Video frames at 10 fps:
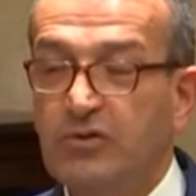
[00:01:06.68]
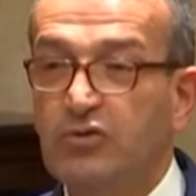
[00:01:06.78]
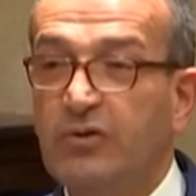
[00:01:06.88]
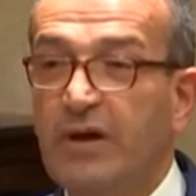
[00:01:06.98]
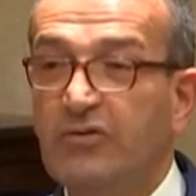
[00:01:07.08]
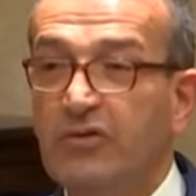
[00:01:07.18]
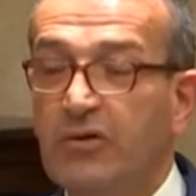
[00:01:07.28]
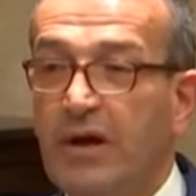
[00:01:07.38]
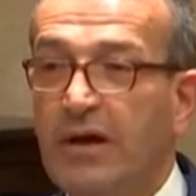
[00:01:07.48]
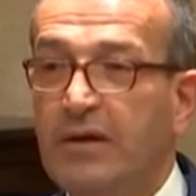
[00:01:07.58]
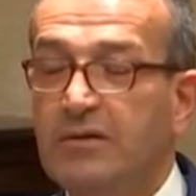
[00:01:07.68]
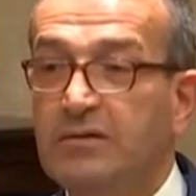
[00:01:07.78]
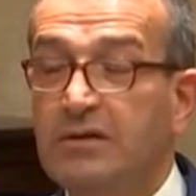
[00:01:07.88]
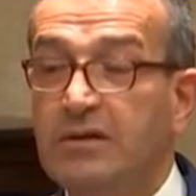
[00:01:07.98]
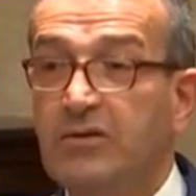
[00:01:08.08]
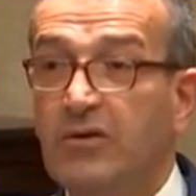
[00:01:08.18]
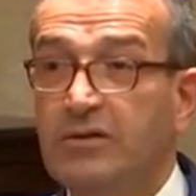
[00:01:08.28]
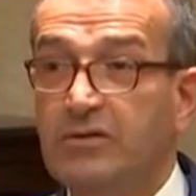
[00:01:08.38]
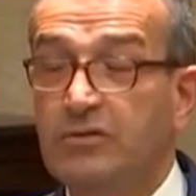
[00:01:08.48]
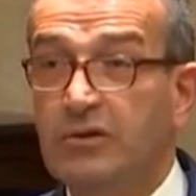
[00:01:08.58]
in
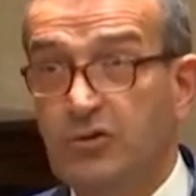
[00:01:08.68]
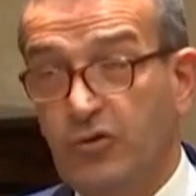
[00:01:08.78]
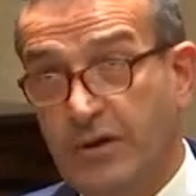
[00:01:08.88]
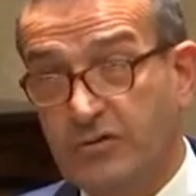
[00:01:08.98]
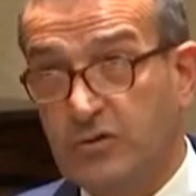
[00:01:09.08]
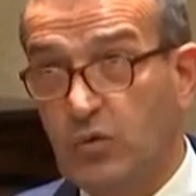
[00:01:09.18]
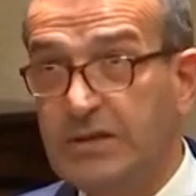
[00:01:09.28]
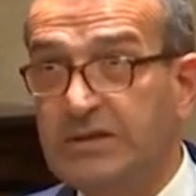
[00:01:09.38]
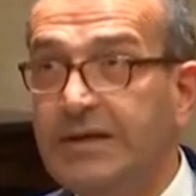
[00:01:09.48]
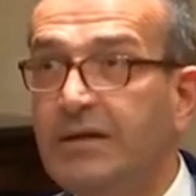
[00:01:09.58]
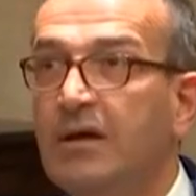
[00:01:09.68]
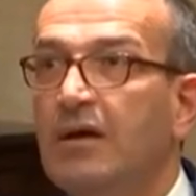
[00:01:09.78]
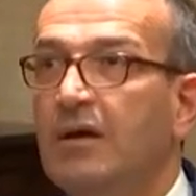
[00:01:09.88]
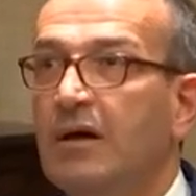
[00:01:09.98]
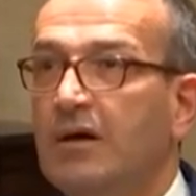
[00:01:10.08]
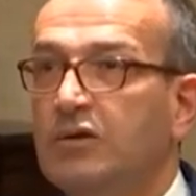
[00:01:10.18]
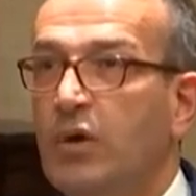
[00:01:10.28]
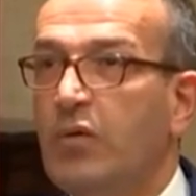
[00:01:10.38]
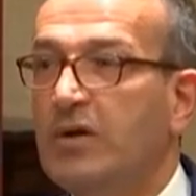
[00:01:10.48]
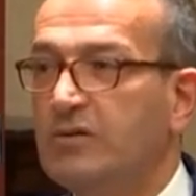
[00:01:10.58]
2020.
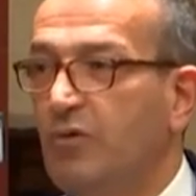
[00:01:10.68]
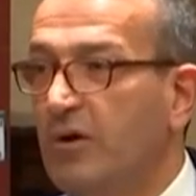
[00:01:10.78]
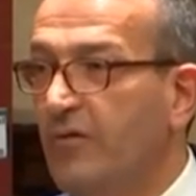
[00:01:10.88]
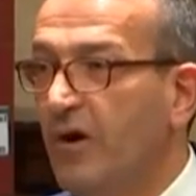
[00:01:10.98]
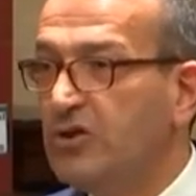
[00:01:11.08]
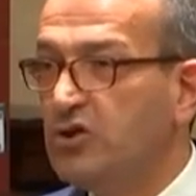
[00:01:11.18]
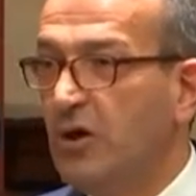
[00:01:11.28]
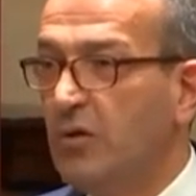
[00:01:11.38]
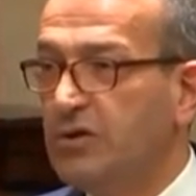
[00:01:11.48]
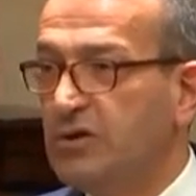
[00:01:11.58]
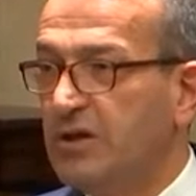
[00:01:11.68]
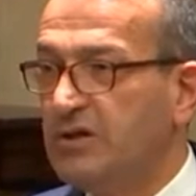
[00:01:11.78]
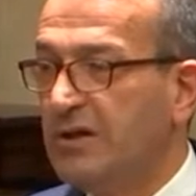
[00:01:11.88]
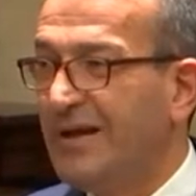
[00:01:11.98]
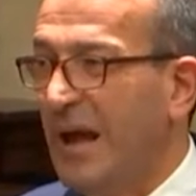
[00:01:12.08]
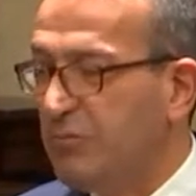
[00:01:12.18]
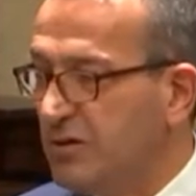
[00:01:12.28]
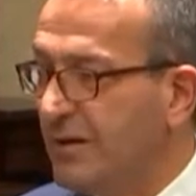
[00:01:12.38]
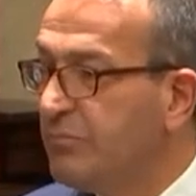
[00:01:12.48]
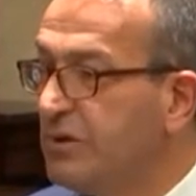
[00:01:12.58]
21 is a modified show which actually
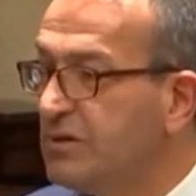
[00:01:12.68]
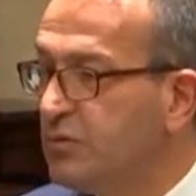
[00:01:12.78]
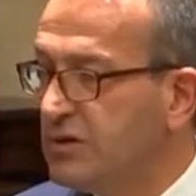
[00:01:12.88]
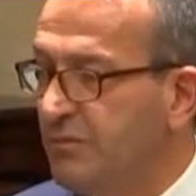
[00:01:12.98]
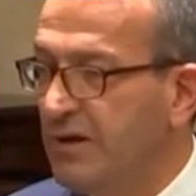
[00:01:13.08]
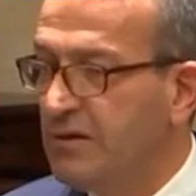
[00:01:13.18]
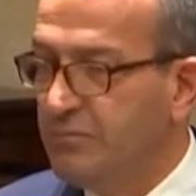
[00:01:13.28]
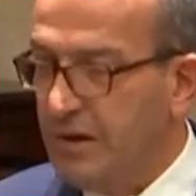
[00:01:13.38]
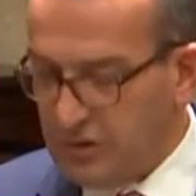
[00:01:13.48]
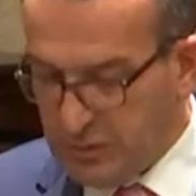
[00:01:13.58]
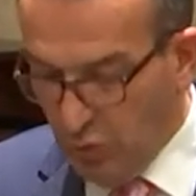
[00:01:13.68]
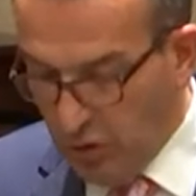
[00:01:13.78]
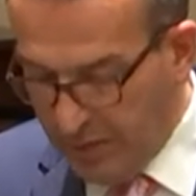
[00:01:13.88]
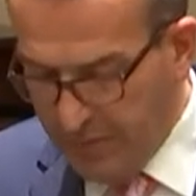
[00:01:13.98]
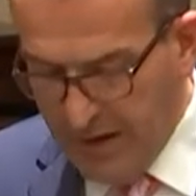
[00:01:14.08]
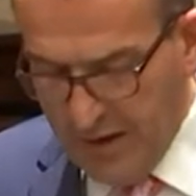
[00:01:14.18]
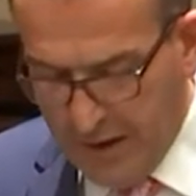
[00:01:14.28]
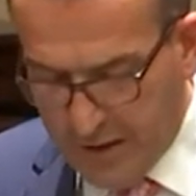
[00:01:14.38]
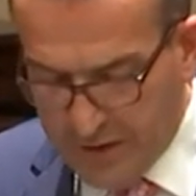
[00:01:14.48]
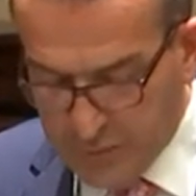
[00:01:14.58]
capped numbers, which made it much smaller
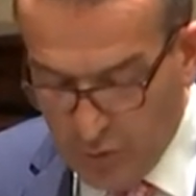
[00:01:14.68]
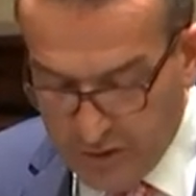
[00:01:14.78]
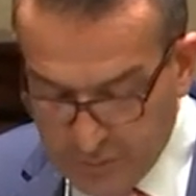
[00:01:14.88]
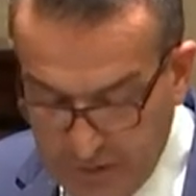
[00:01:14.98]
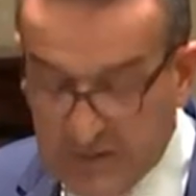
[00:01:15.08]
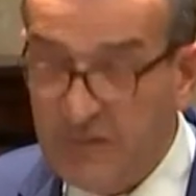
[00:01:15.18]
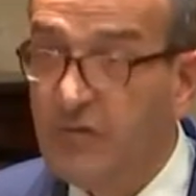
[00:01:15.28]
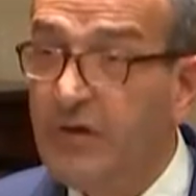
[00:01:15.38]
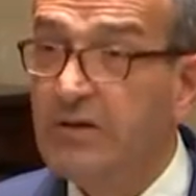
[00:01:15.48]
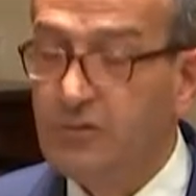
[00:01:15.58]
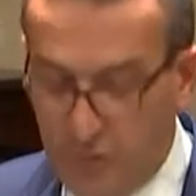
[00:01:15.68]
and much more expensive event